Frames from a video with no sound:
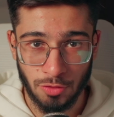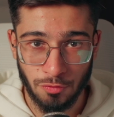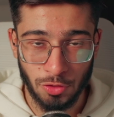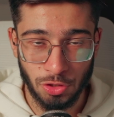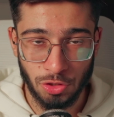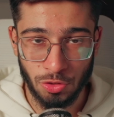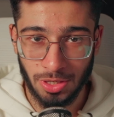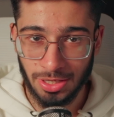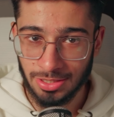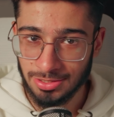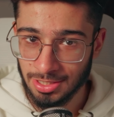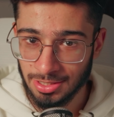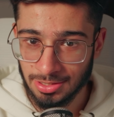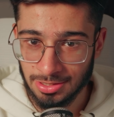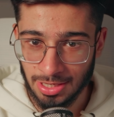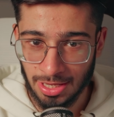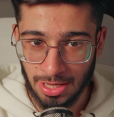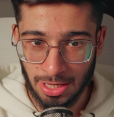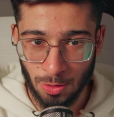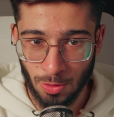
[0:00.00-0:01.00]
if you're shooting
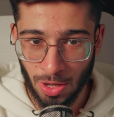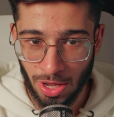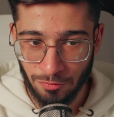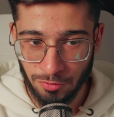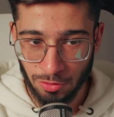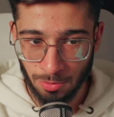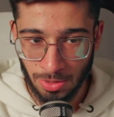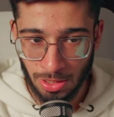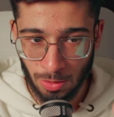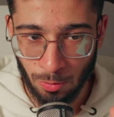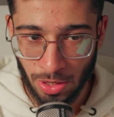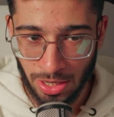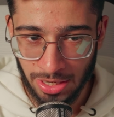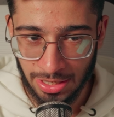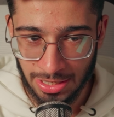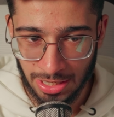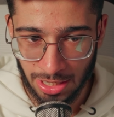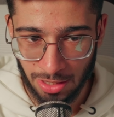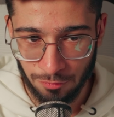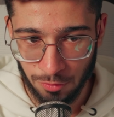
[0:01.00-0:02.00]
6K, you have to be very
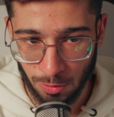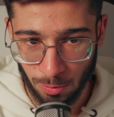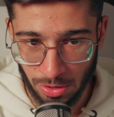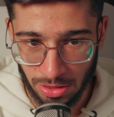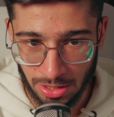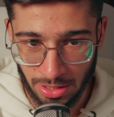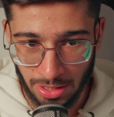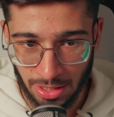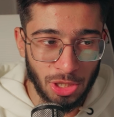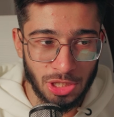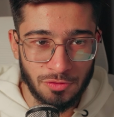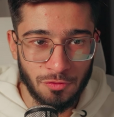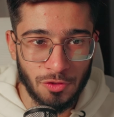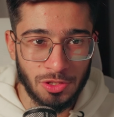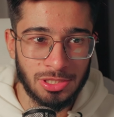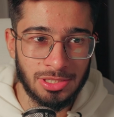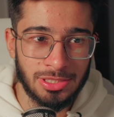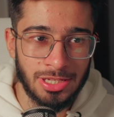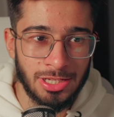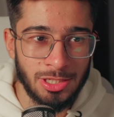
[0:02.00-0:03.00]
careful with it, because for
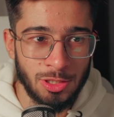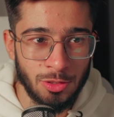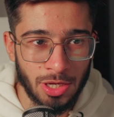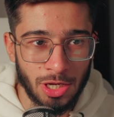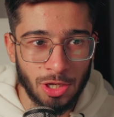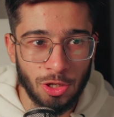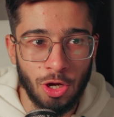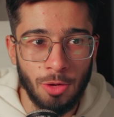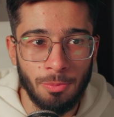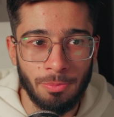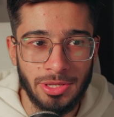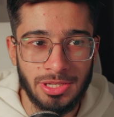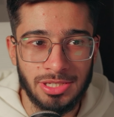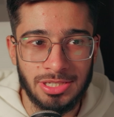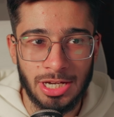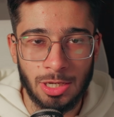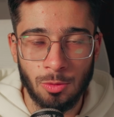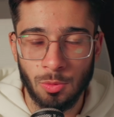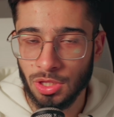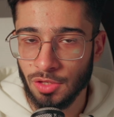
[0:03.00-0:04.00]
stills you can
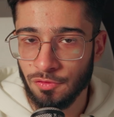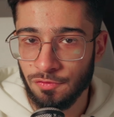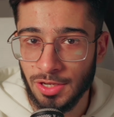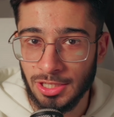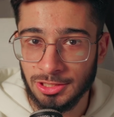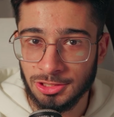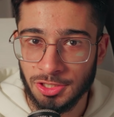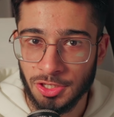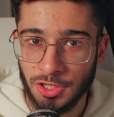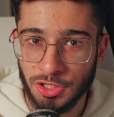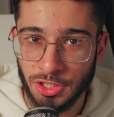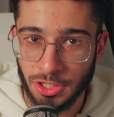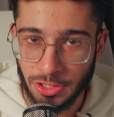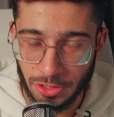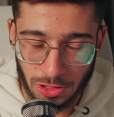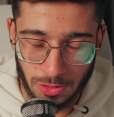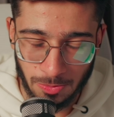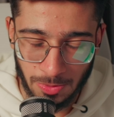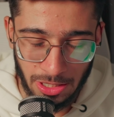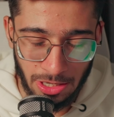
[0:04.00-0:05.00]
compensate with a faster
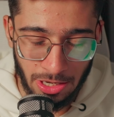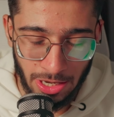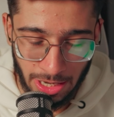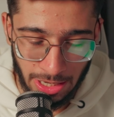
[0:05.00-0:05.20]
shutter speed,